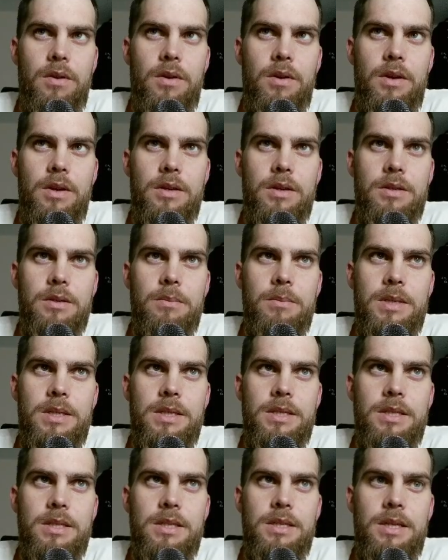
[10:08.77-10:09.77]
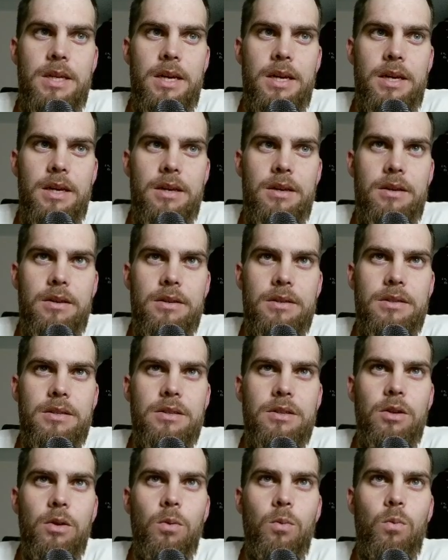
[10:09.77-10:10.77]
is a mistake. It's
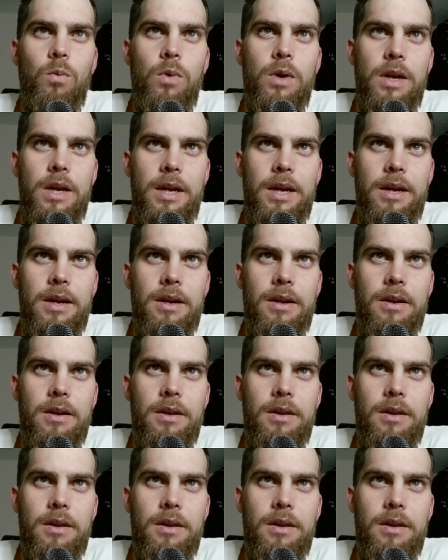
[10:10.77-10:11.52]
still winning.